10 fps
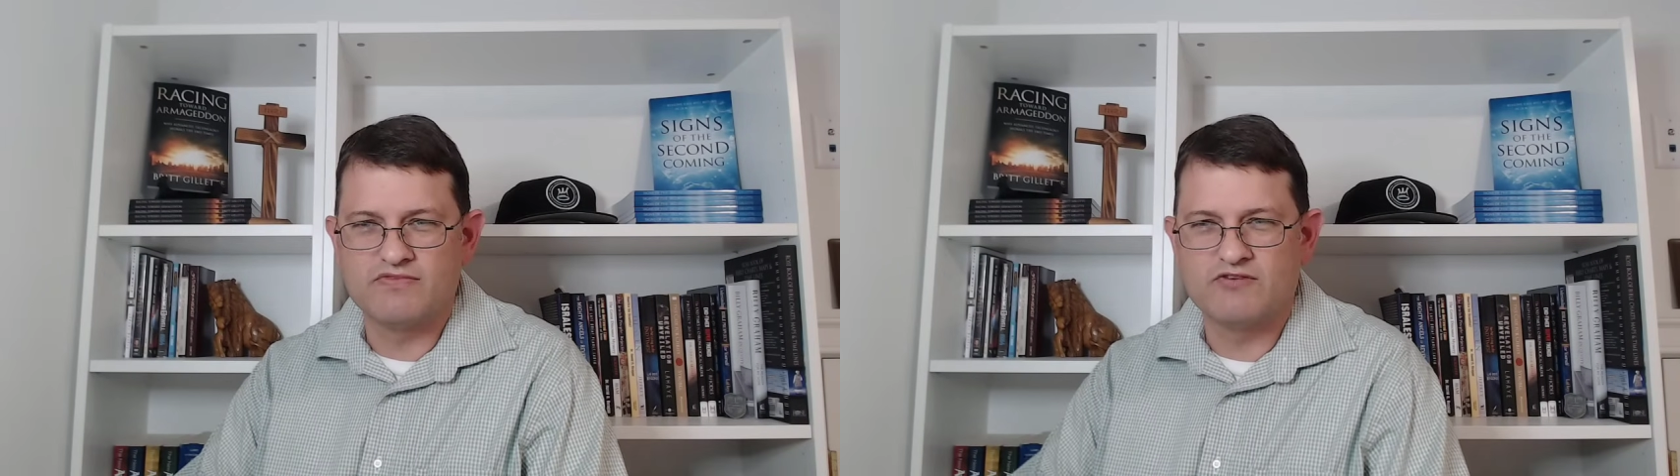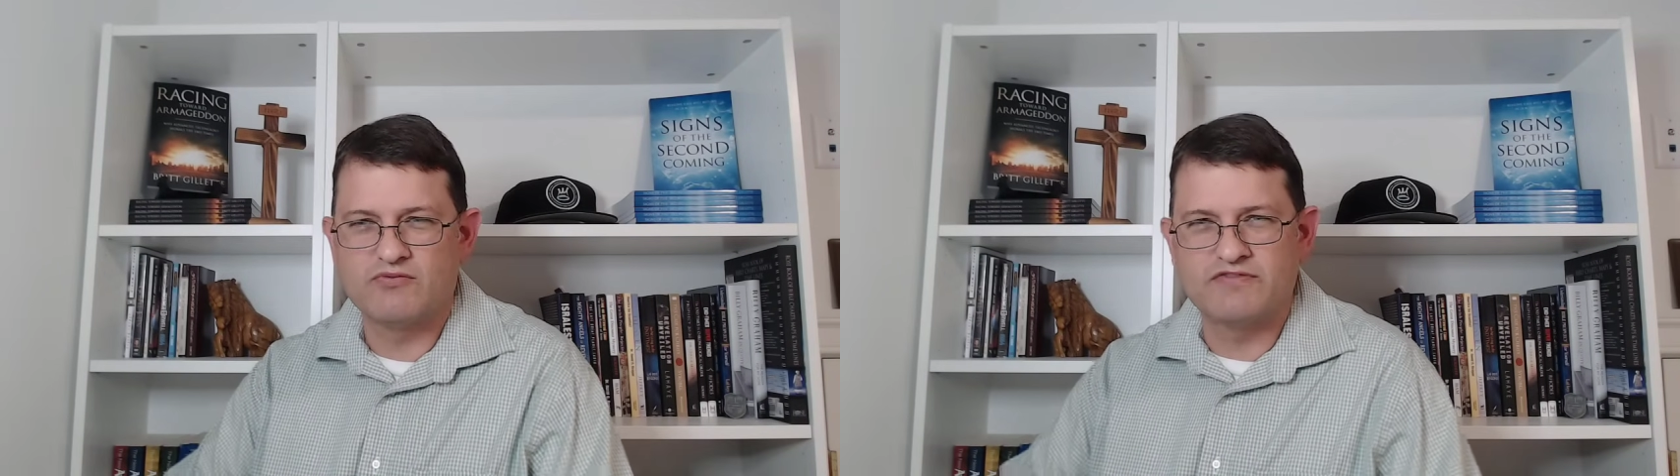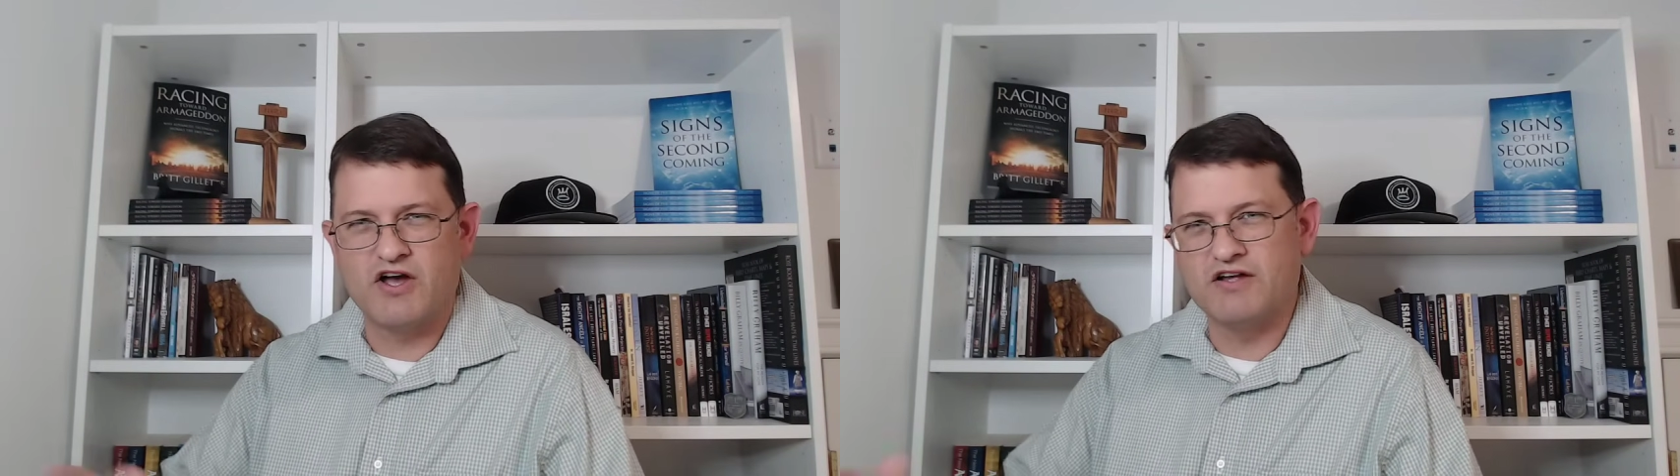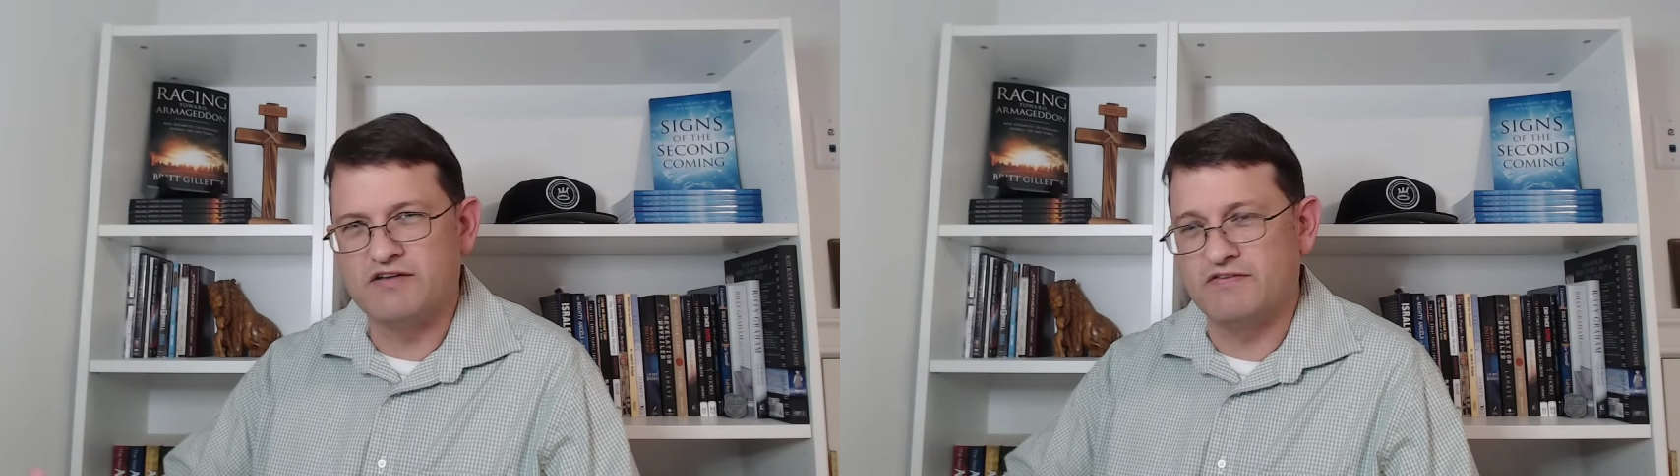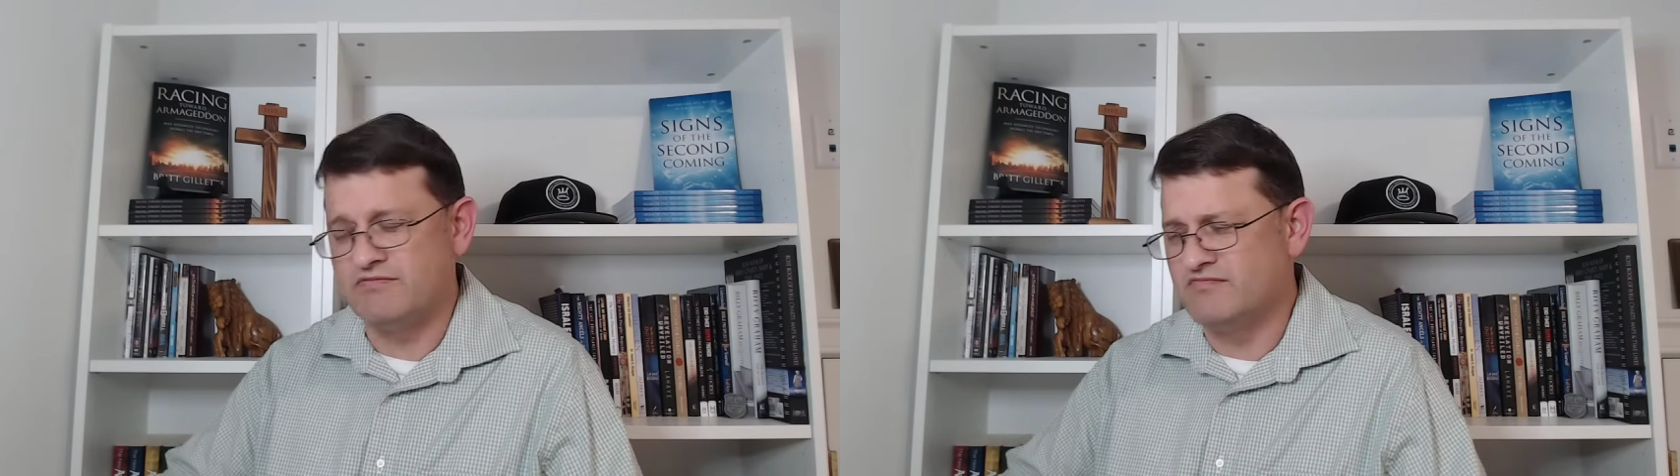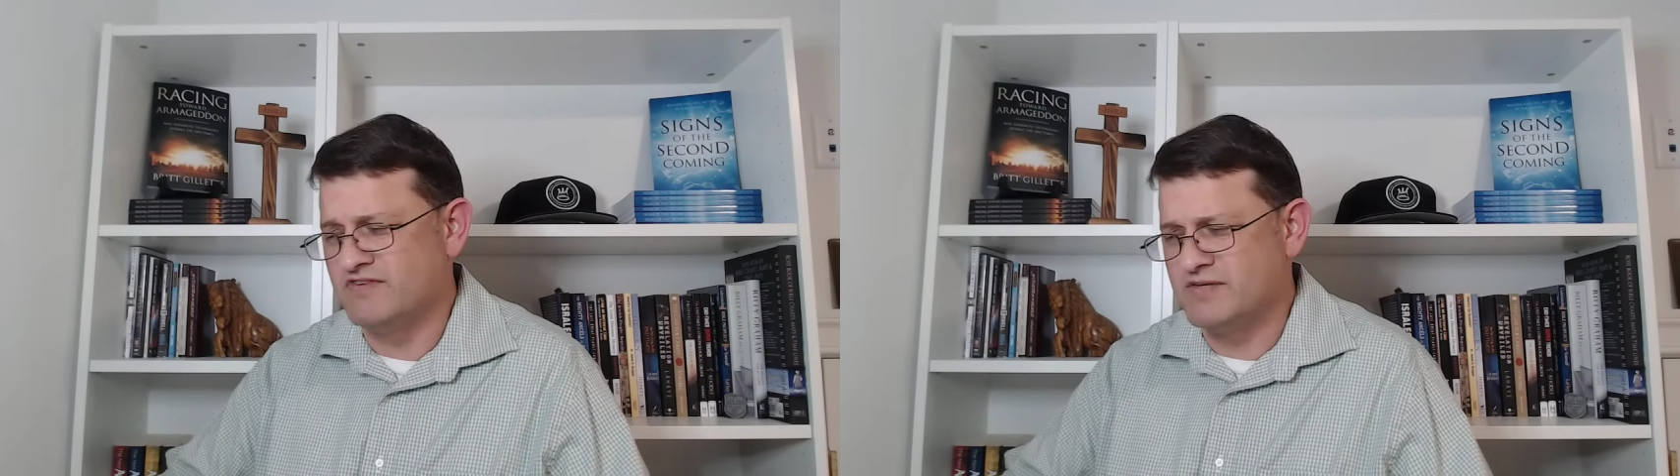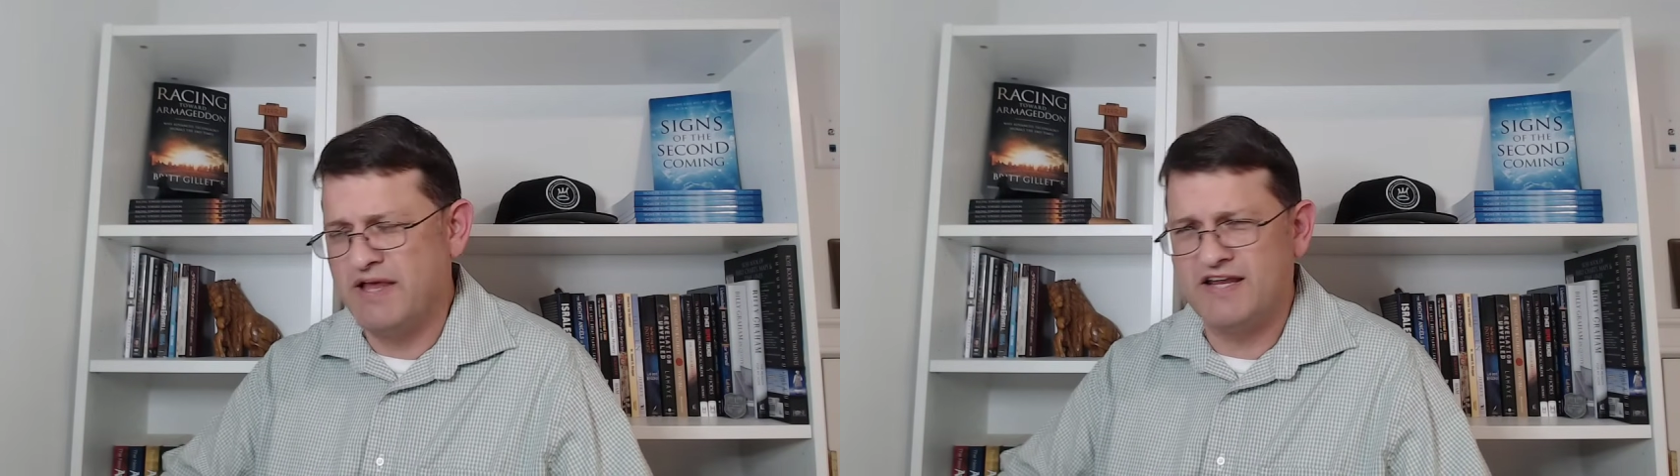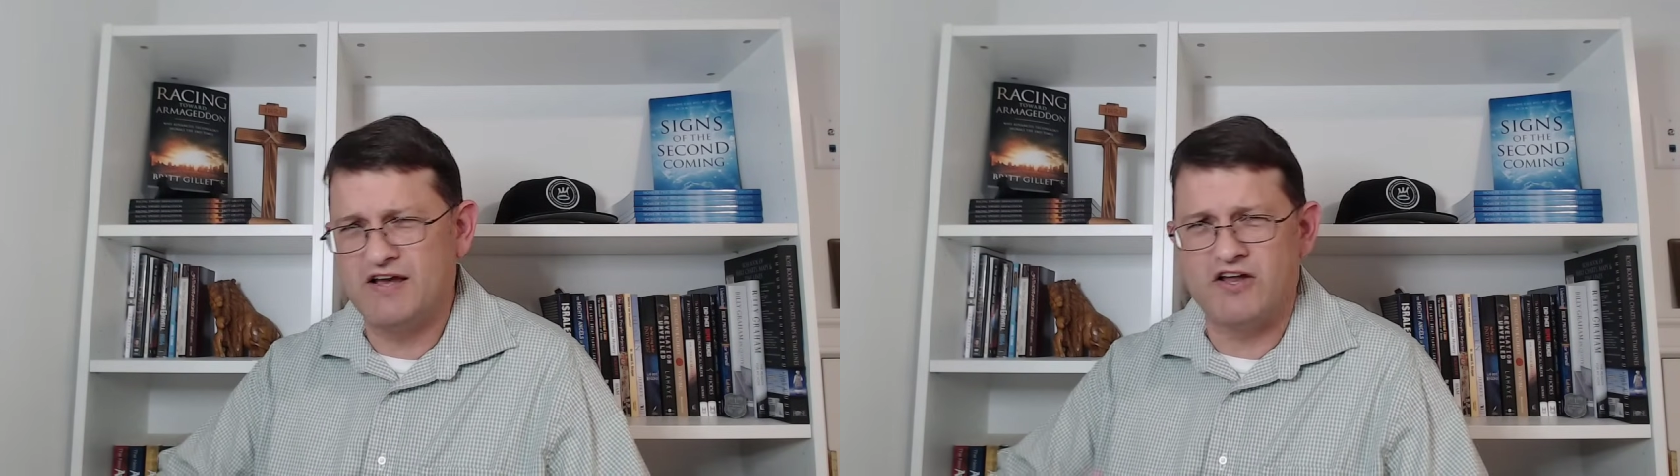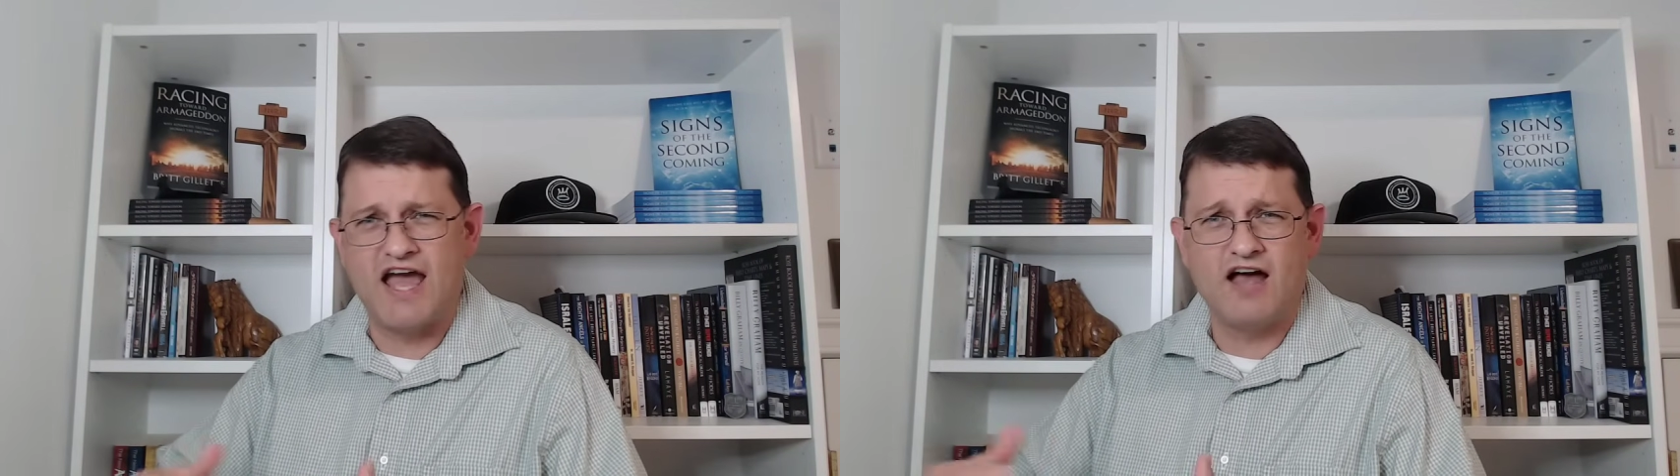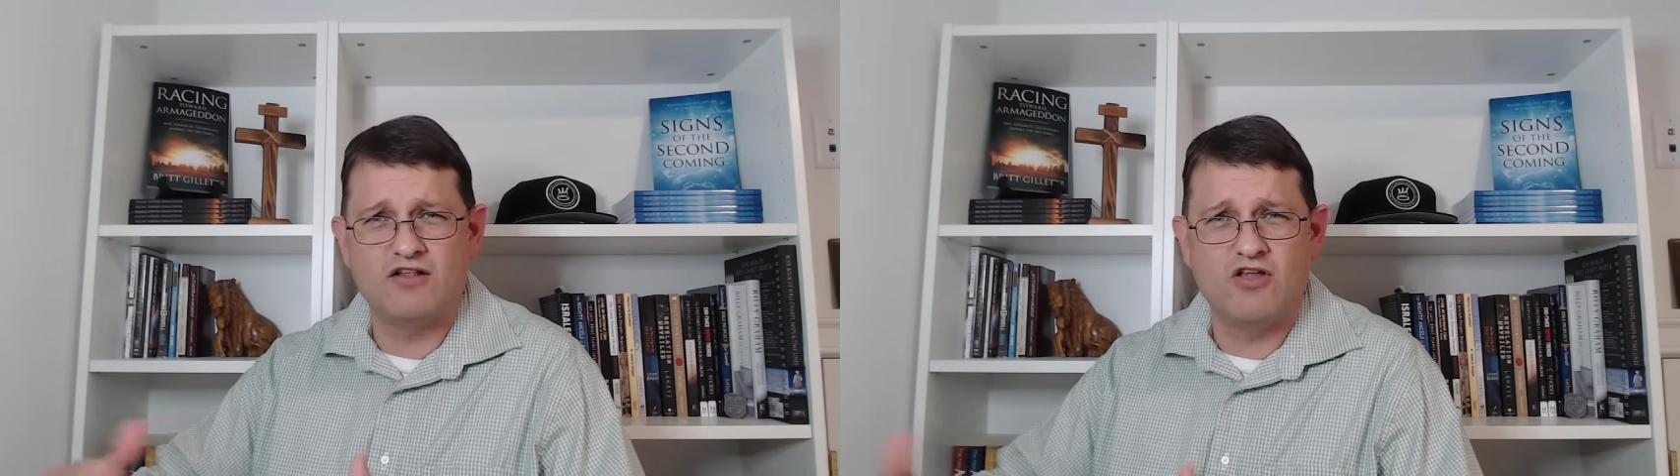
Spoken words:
We've talked, depending on how